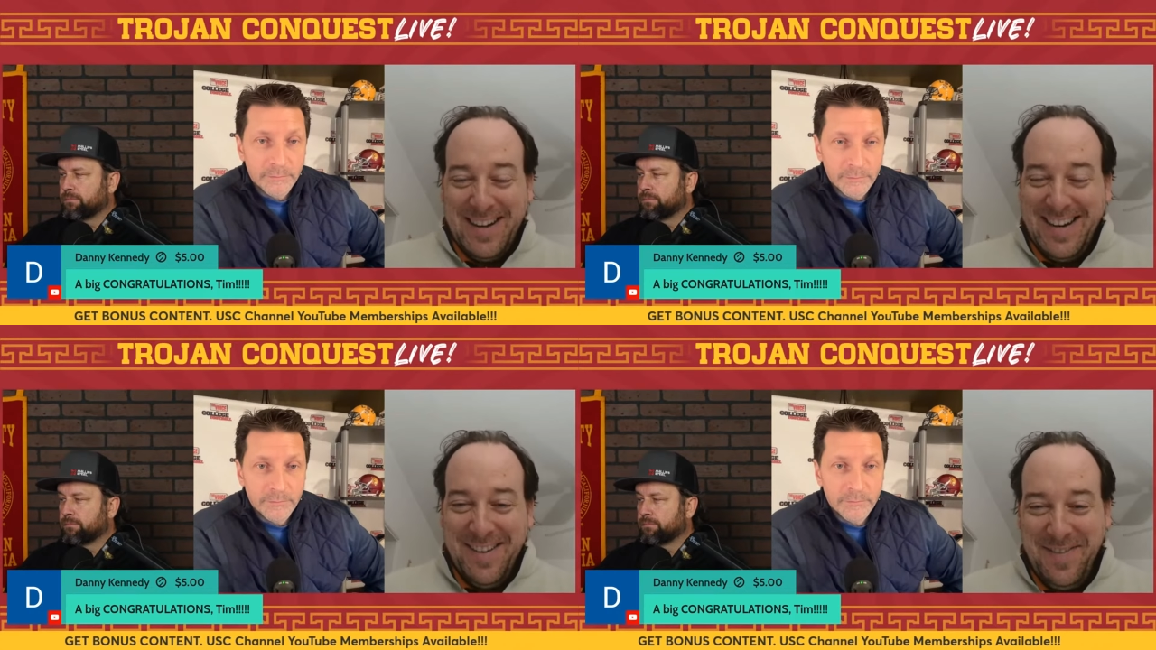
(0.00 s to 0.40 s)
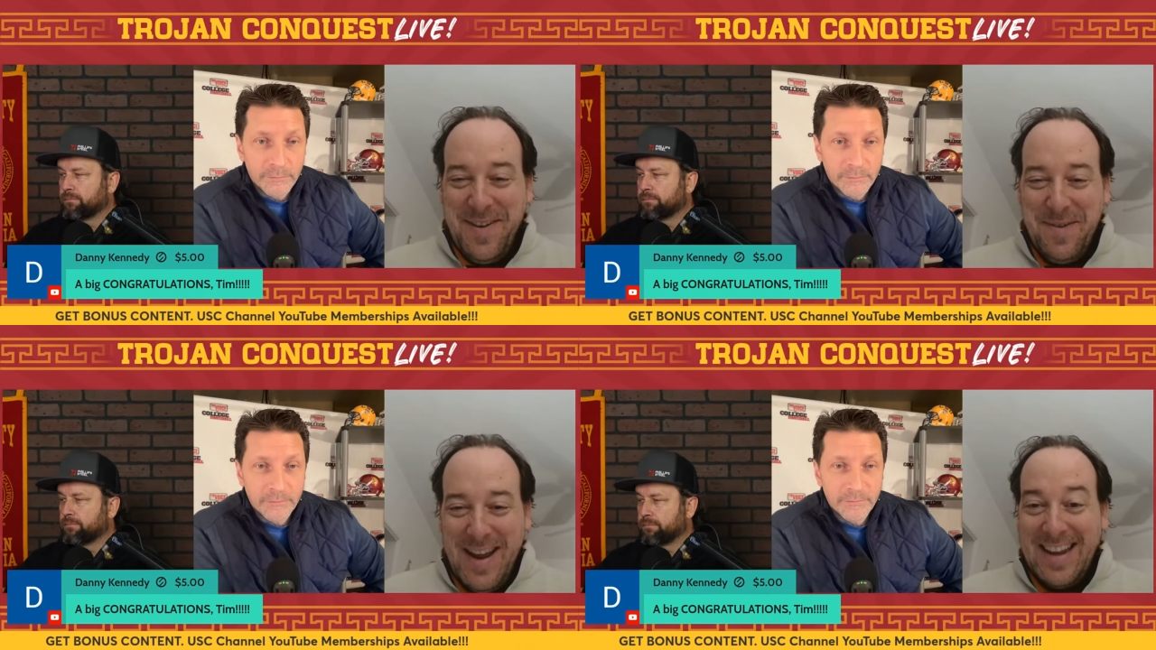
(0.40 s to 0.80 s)
Speaker 1: talked in a
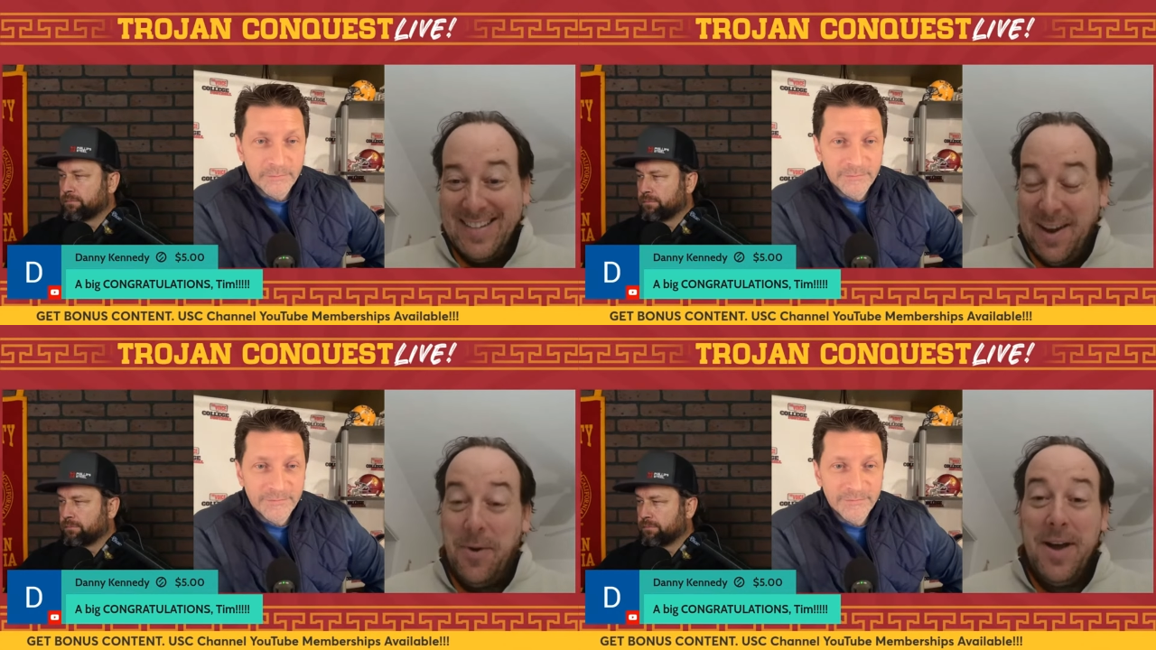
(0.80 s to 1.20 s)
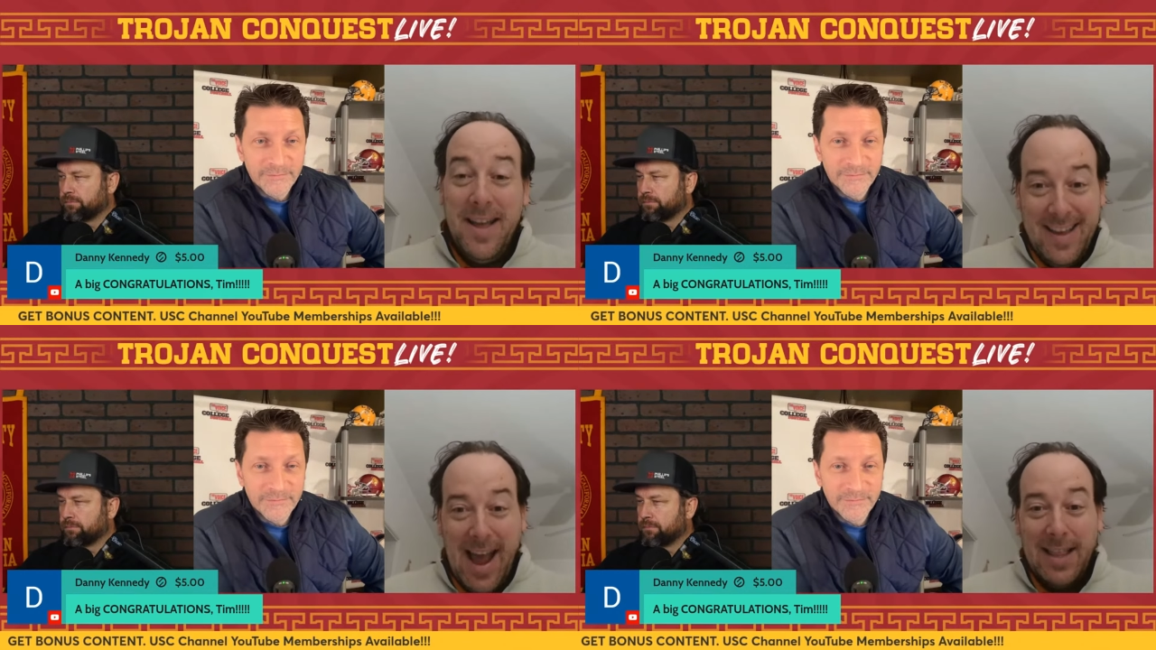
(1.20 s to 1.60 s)
few weeks.
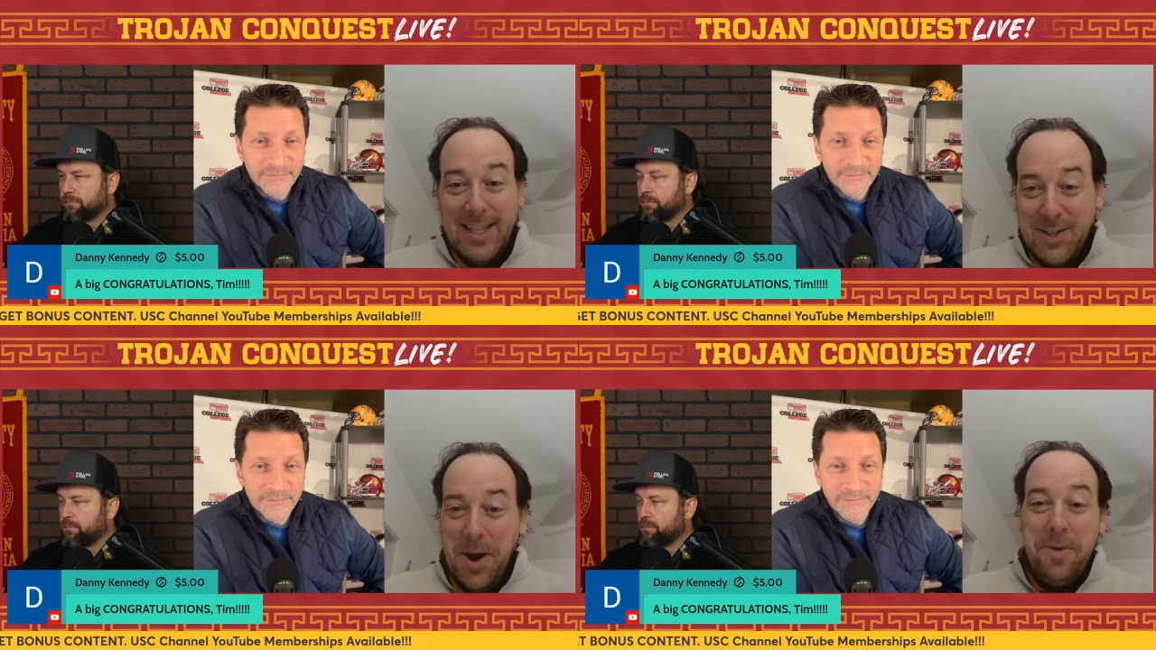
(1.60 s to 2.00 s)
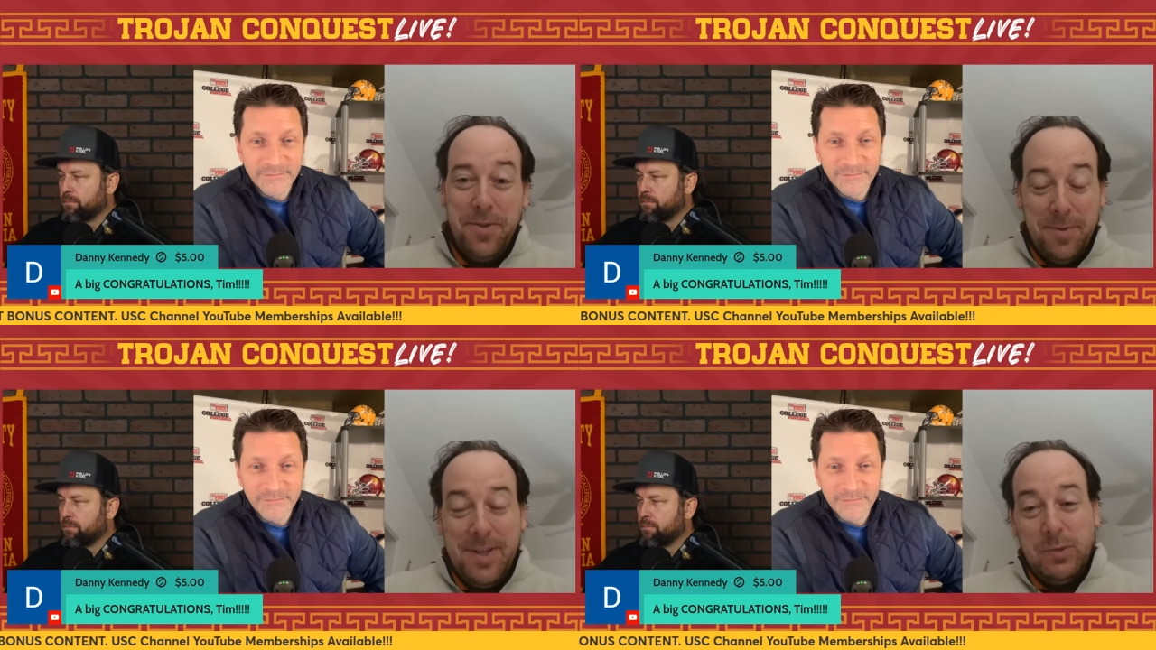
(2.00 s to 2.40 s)
So, yeah, let's
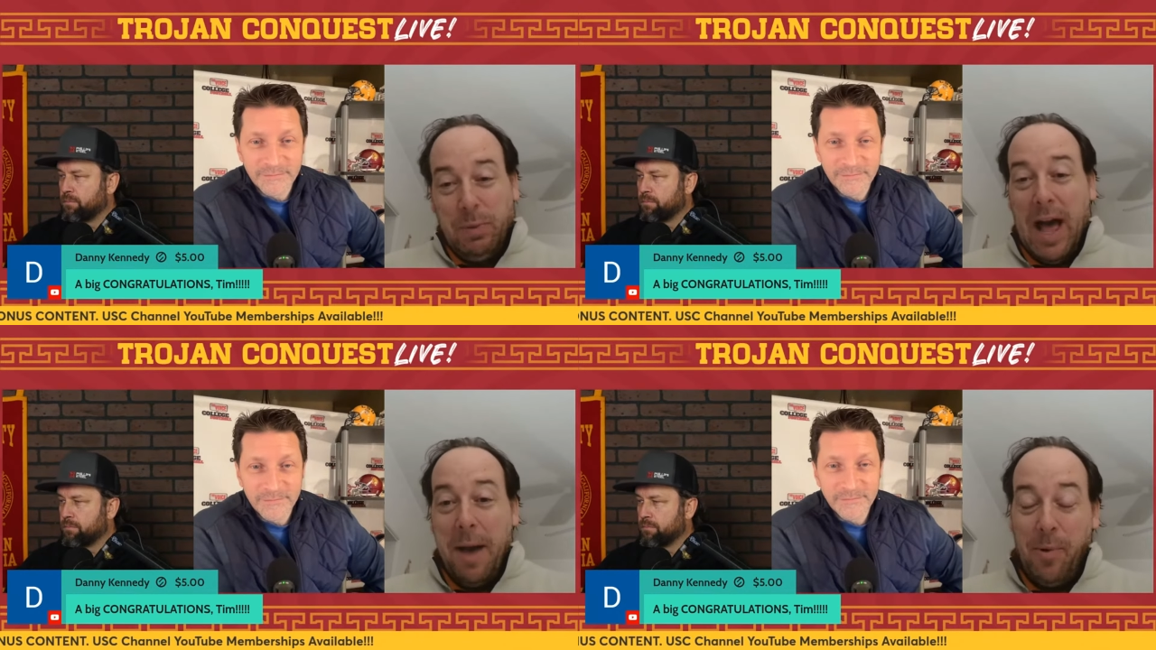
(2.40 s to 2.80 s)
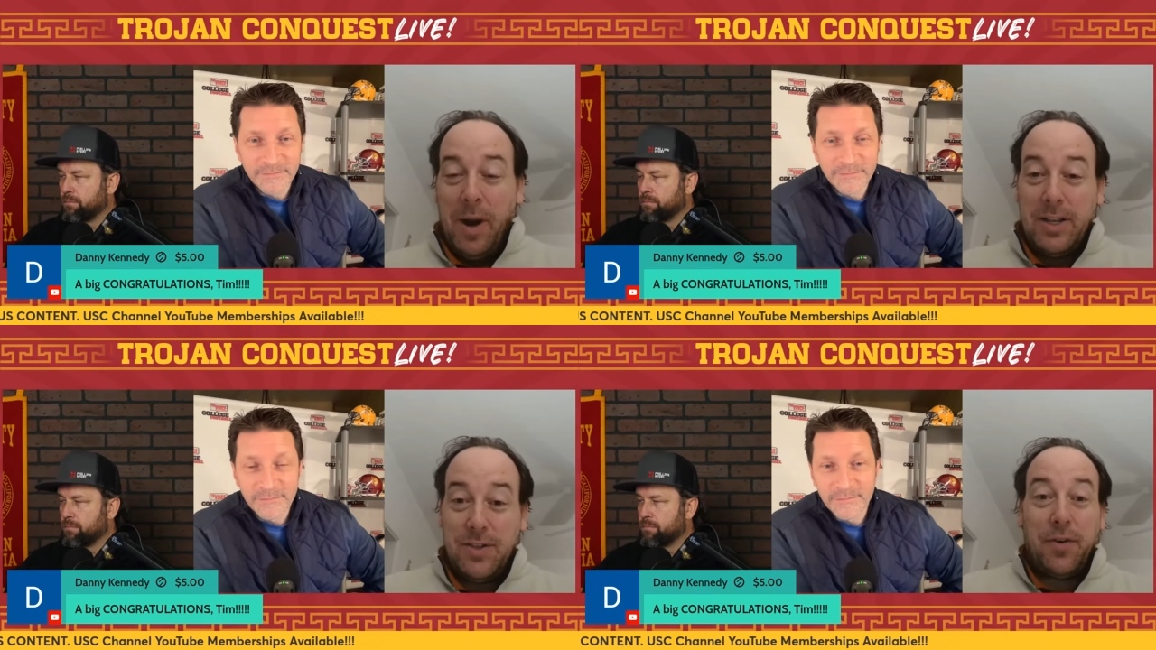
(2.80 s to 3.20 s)
go through these plot
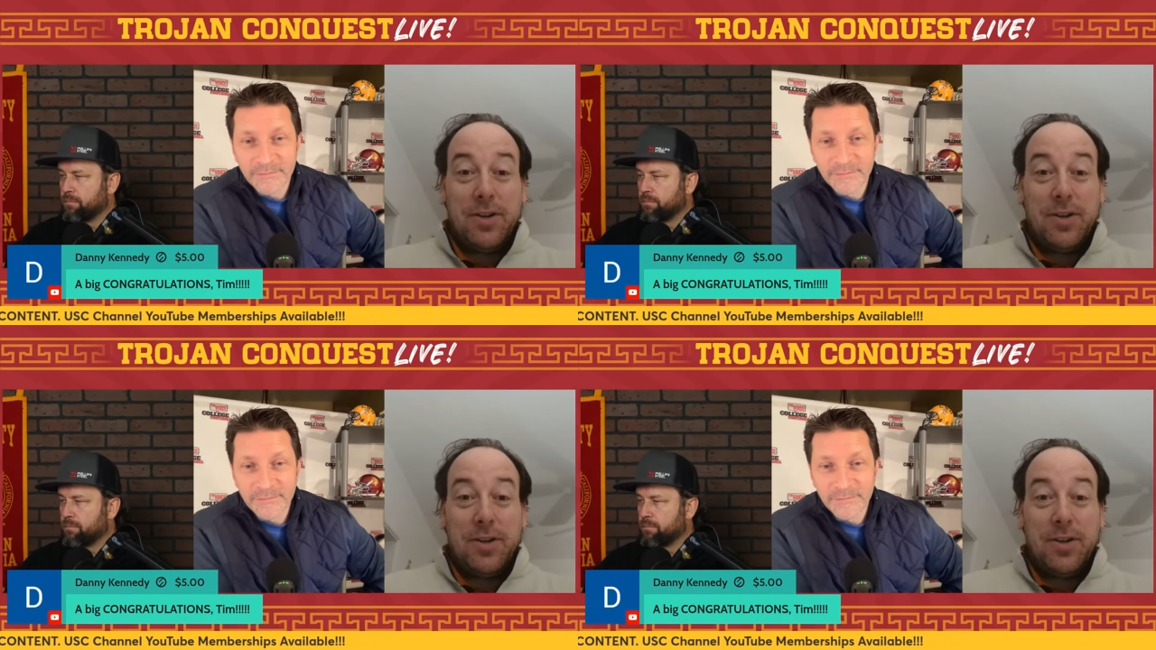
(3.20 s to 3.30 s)
points.